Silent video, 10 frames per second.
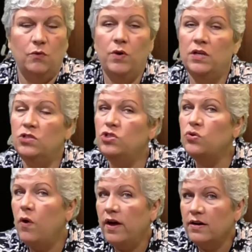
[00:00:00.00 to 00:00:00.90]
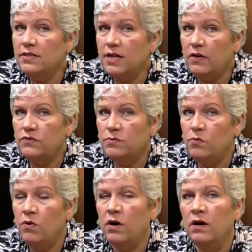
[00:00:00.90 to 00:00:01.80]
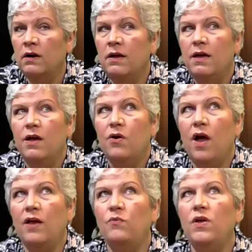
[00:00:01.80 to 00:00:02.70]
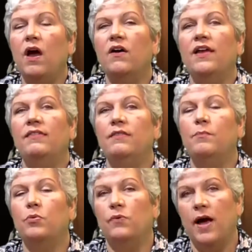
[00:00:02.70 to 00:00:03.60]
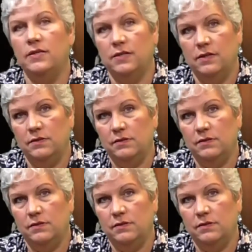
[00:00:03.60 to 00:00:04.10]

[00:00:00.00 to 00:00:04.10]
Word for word: We enjoy ourselves more and we are in the present.